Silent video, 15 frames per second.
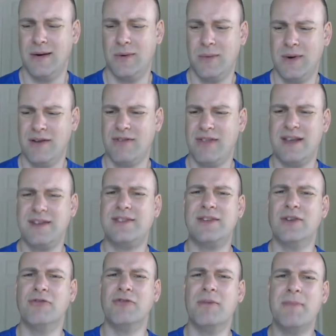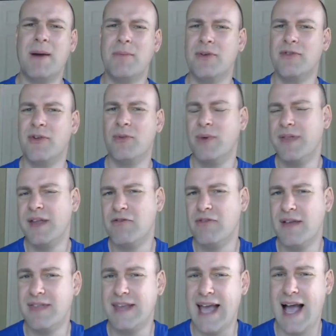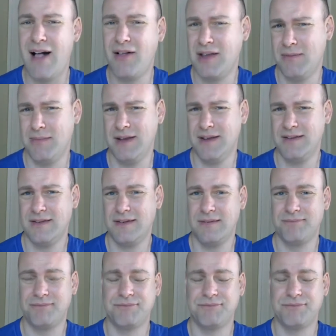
whatever they still remember from when they read The Alchemist.